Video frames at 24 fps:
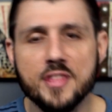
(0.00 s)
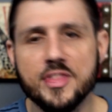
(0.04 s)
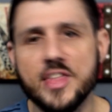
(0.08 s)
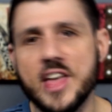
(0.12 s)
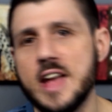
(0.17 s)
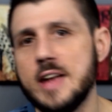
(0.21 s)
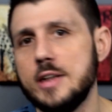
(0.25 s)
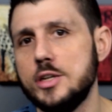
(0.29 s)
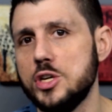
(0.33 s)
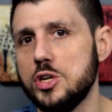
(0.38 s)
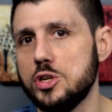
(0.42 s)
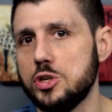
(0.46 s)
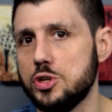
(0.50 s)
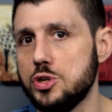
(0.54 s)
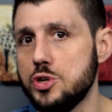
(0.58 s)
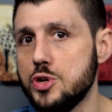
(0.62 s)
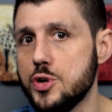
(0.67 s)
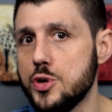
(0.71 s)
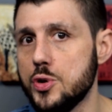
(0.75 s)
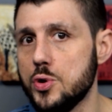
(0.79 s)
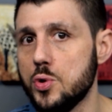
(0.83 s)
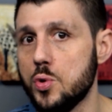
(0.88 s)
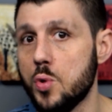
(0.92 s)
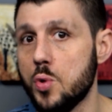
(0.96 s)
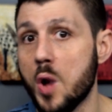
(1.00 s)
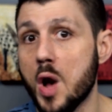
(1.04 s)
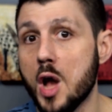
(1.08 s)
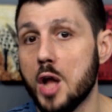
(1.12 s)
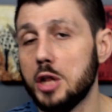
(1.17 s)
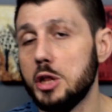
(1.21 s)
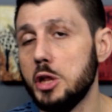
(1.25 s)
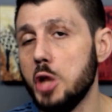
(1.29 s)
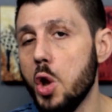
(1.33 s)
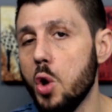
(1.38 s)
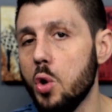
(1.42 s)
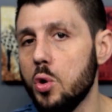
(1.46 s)
They just knew
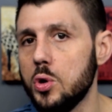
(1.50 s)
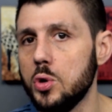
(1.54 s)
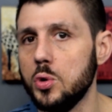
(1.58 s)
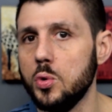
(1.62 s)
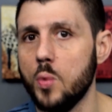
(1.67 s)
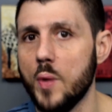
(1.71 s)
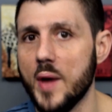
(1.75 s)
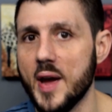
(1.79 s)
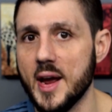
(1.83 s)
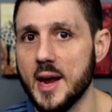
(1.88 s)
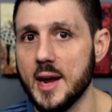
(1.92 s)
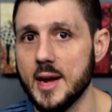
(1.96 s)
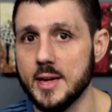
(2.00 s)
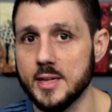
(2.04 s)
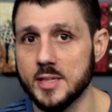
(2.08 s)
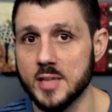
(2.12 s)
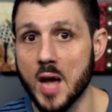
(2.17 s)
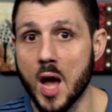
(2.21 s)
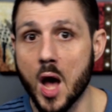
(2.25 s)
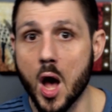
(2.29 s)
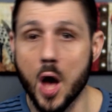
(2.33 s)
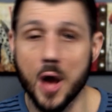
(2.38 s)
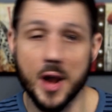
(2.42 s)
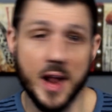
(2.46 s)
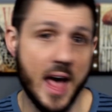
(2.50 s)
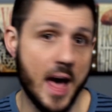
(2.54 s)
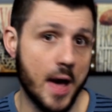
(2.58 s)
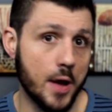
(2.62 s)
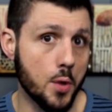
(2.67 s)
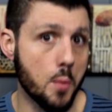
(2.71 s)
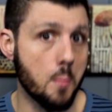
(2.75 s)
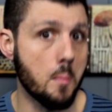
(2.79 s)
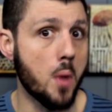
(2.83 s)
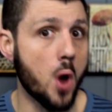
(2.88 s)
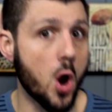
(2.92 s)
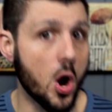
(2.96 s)
local ways on how to
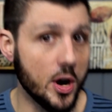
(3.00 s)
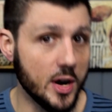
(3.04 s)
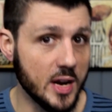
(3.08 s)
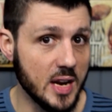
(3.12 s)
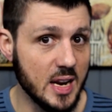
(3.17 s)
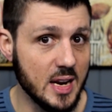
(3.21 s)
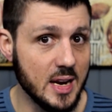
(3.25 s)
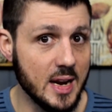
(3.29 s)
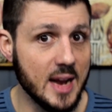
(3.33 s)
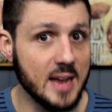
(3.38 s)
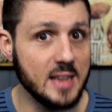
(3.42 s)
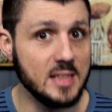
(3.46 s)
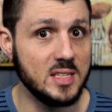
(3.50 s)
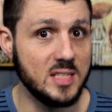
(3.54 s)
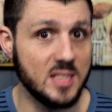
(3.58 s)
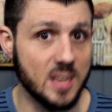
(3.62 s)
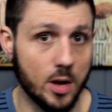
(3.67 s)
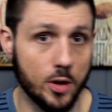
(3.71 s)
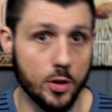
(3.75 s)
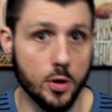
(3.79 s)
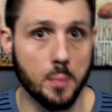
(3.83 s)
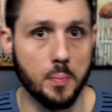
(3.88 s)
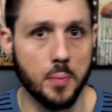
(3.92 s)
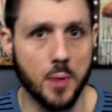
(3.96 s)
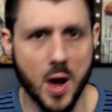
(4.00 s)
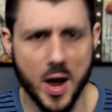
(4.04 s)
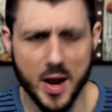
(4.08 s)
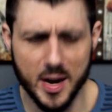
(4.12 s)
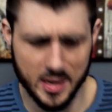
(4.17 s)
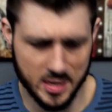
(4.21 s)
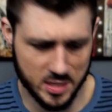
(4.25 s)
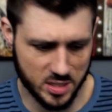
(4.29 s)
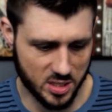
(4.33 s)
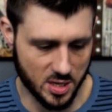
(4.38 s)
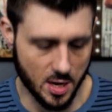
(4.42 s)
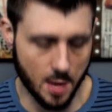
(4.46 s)
market and sell the product.
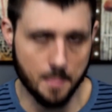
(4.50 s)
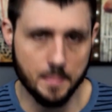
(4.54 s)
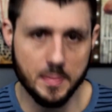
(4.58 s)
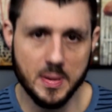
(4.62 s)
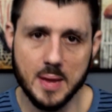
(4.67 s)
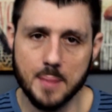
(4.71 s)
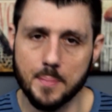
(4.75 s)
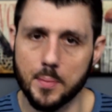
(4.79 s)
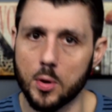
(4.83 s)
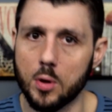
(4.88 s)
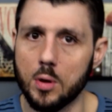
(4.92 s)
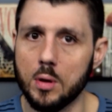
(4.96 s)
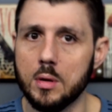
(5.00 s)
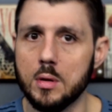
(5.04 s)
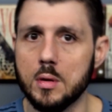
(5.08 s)
Some people